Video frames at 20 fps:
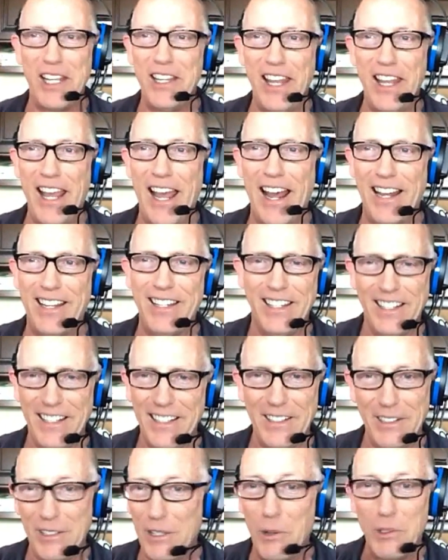say that.
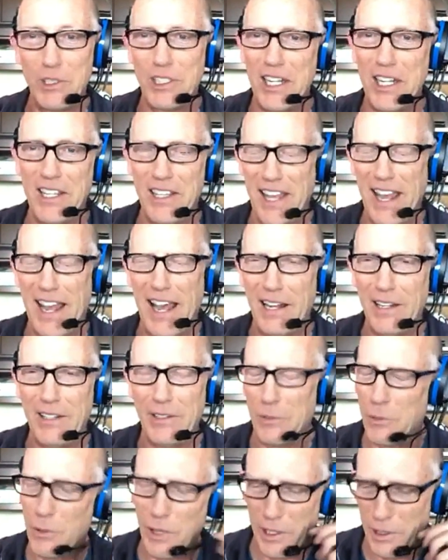Don't say
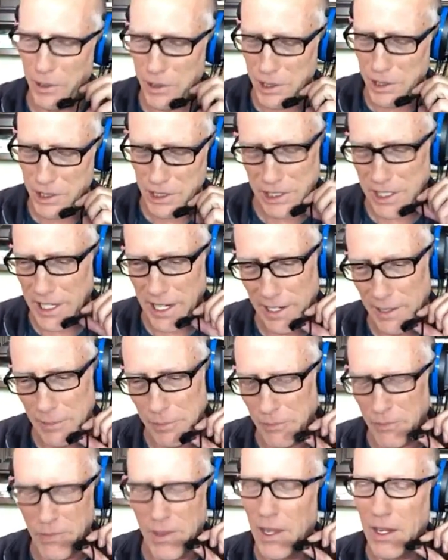that. What you just said.
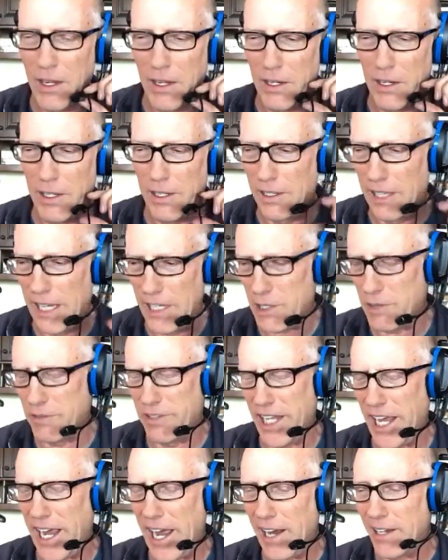Less
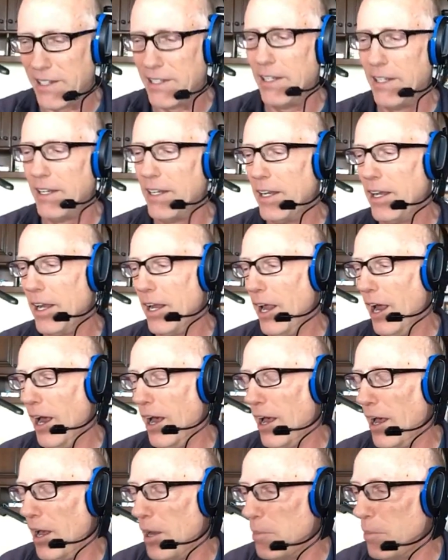of that.
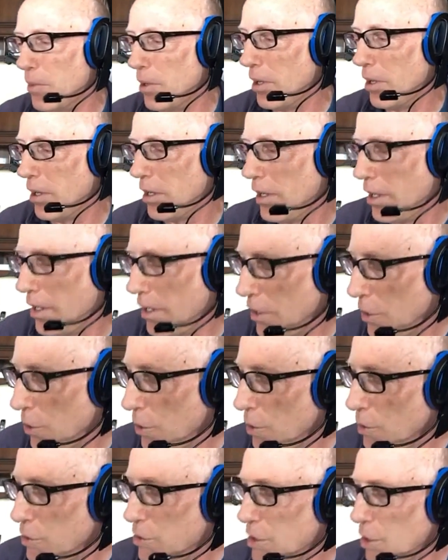Um,
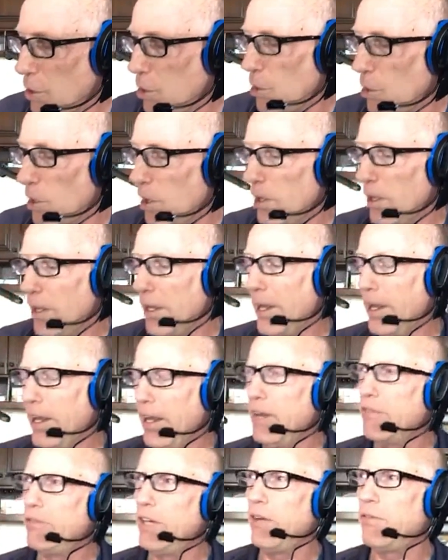so
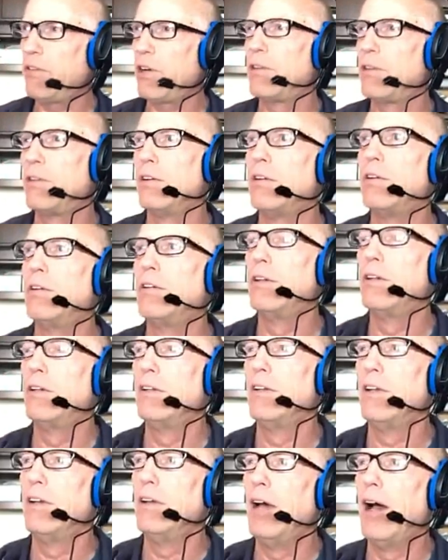have you ever
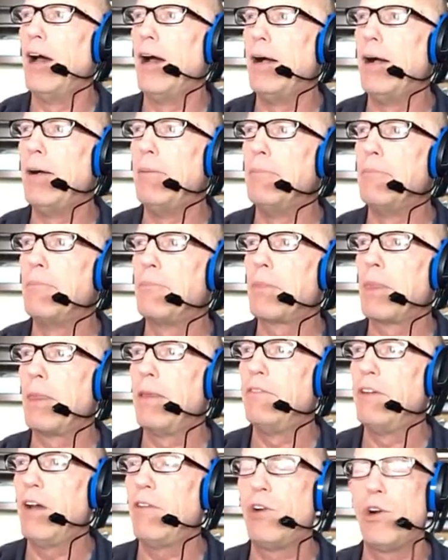um,
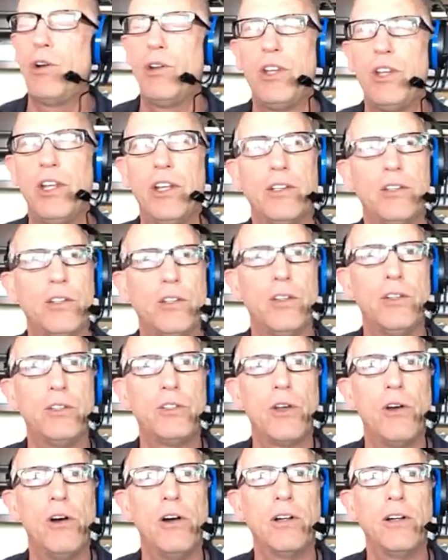have you ever heard the the
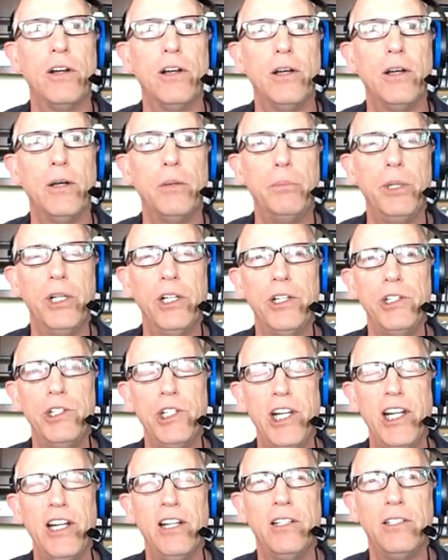song uh, Billie
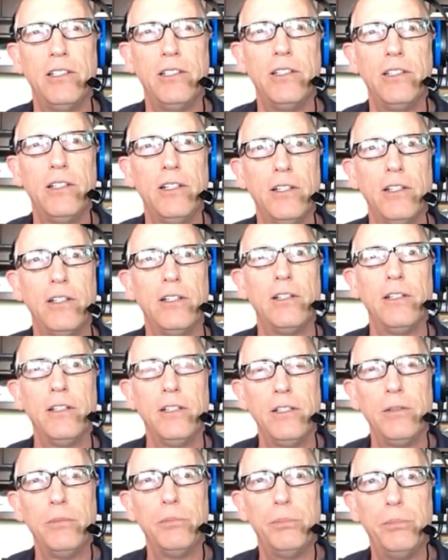Jean?
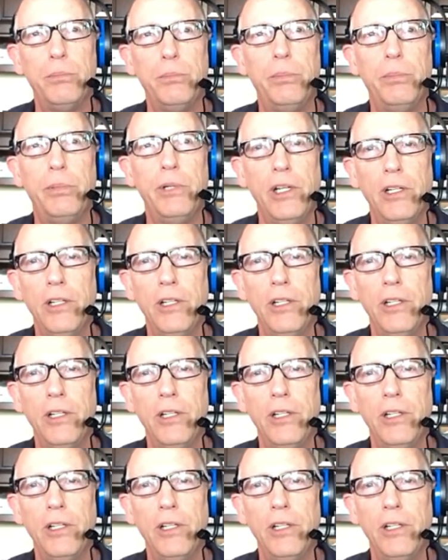Yes, I have.